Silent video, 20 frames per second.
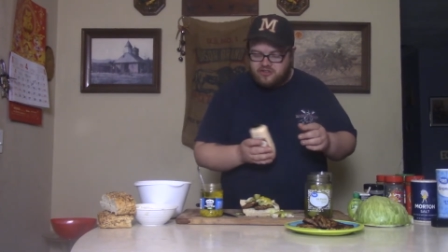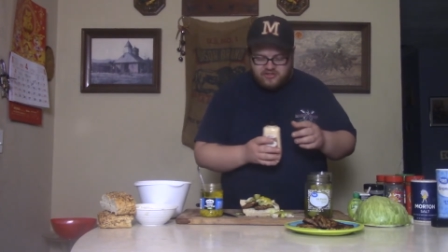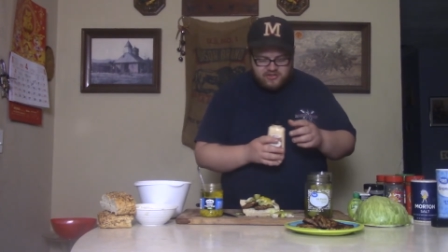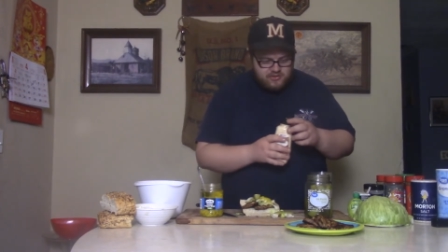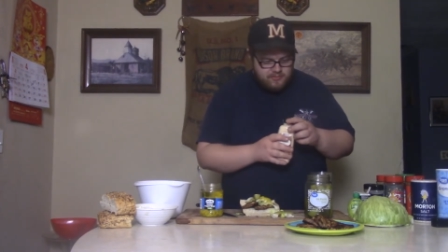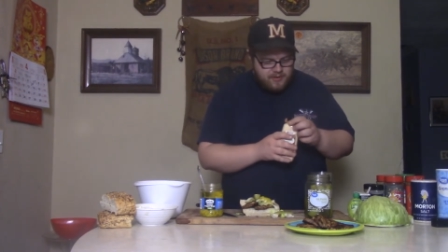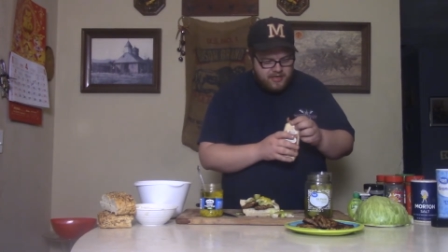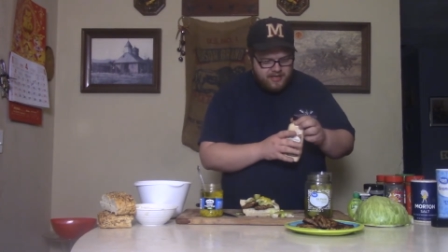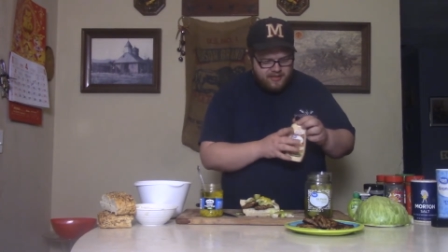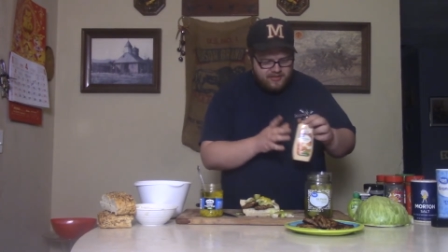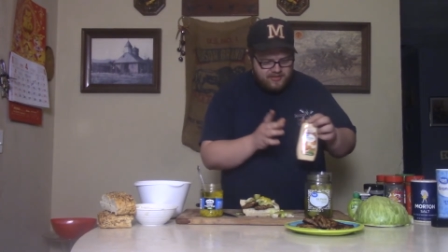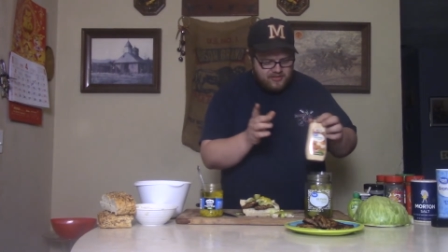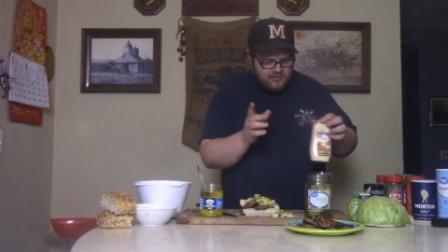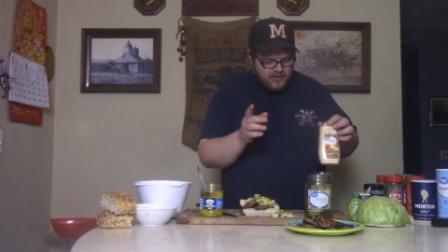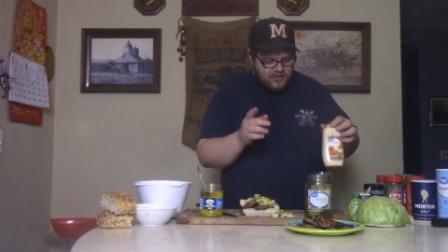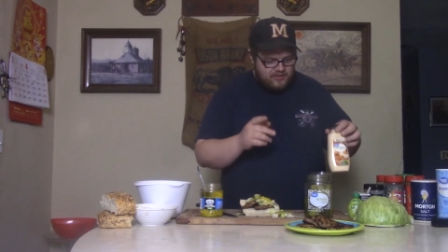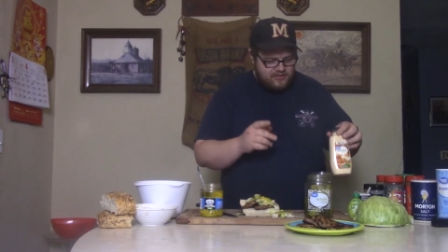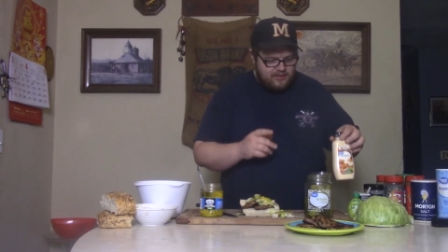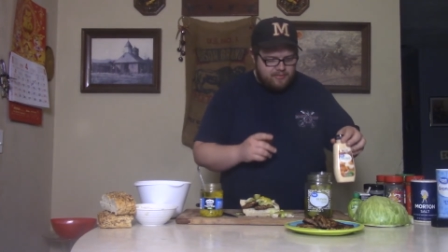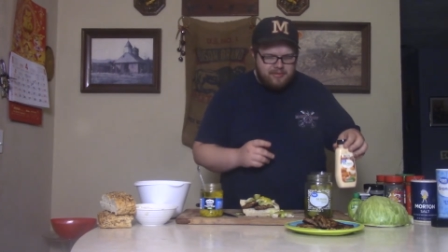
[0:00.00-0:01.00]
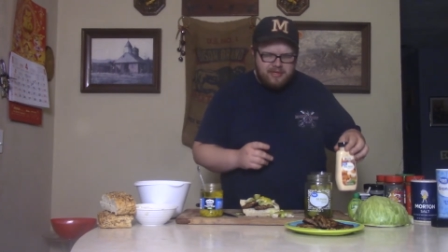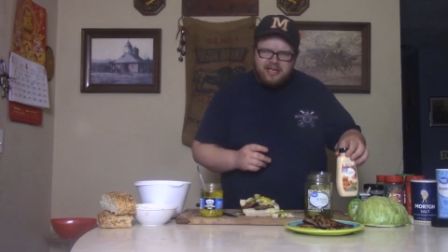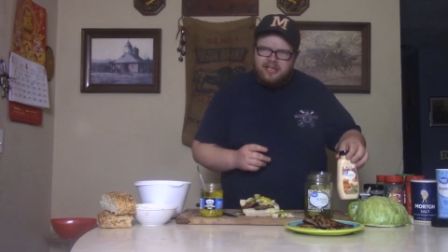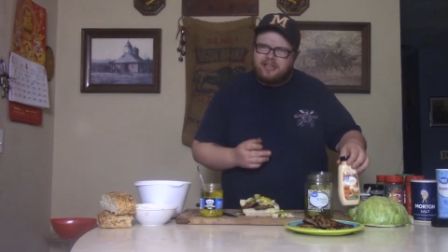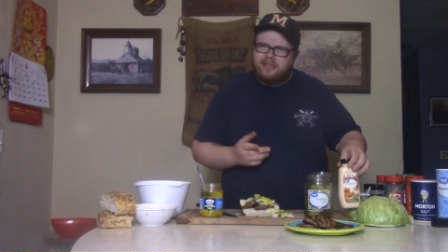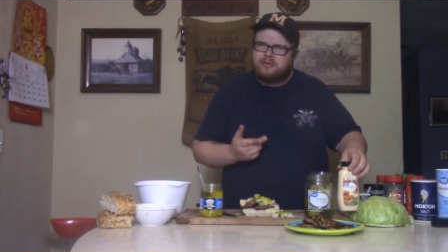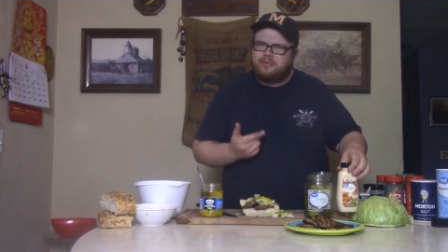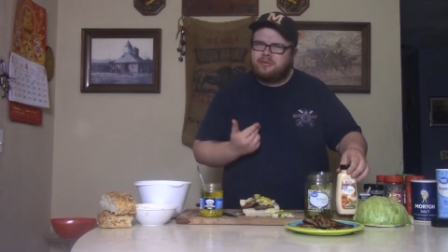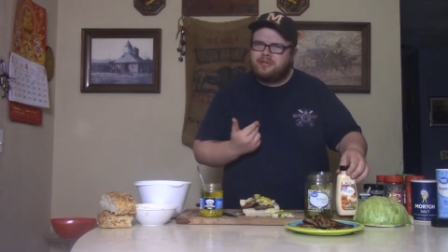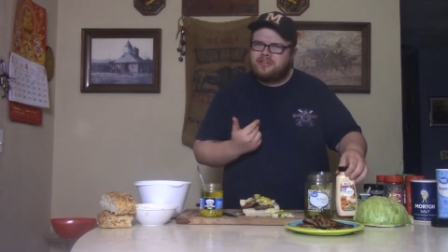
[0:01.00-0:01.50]
And speaking of sauce, let me get a
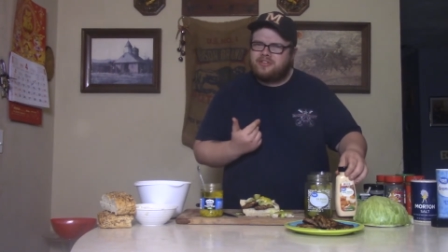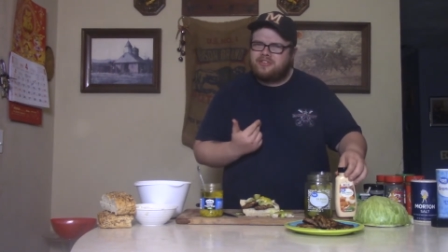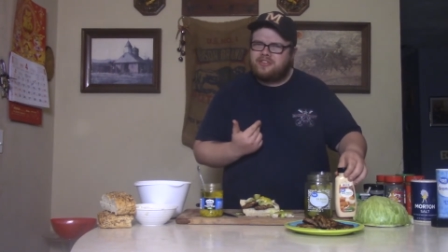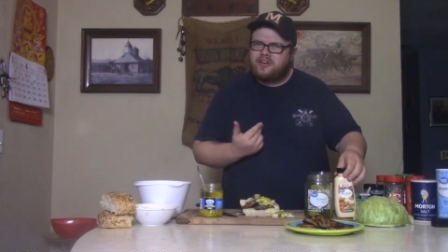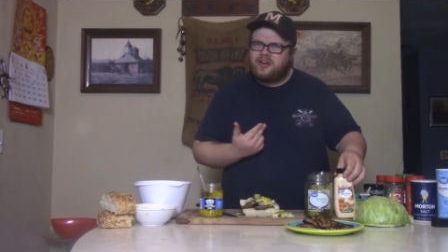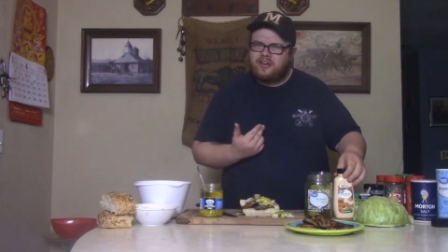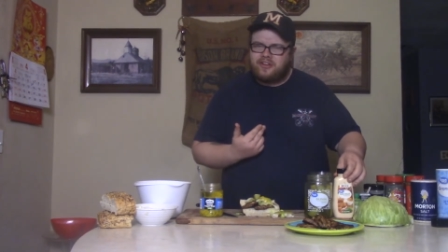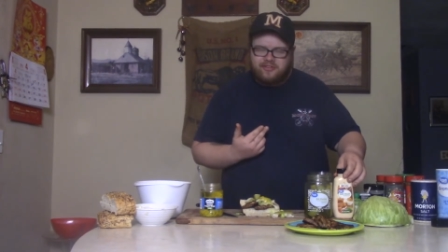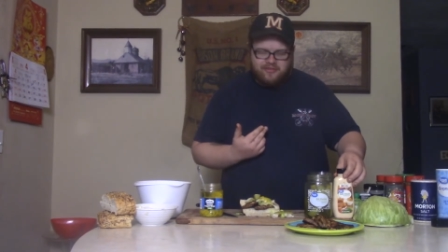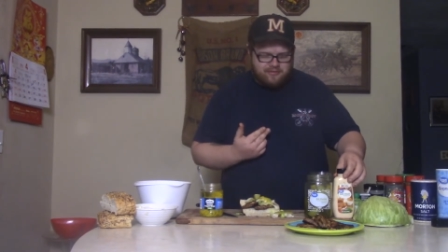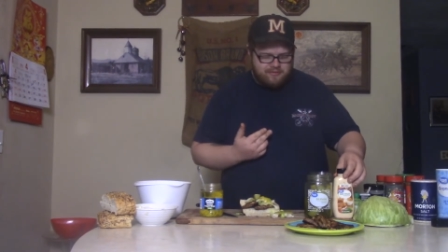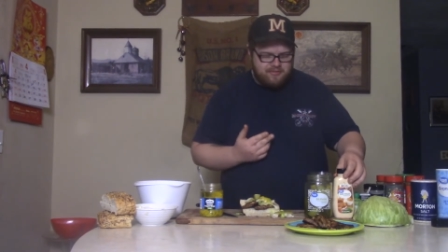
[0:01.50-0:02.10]
little bit of sauce for